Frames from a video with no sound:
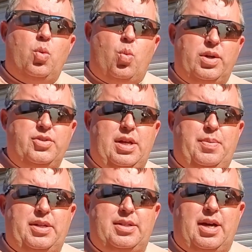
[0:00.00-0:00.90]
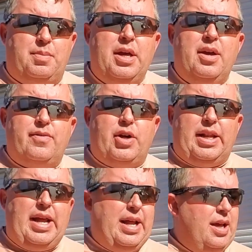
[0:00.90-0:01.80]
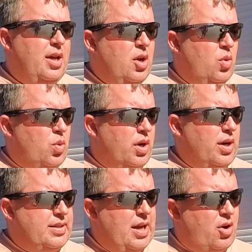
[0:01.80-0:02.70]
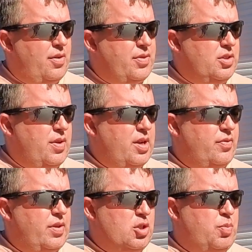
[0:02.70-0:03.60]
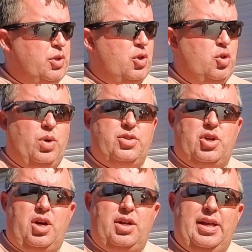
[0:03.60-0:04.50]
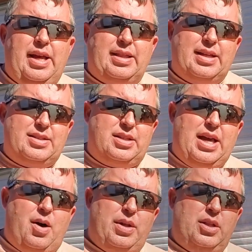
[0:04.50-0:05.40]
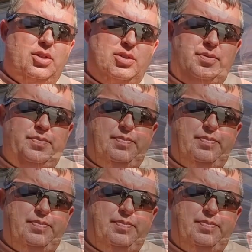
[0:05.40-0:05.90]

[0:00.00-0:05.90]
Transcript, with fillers: One step at a time. For today, we're gonna tear off these fender flares, put the new ones on, and let's see how it looks.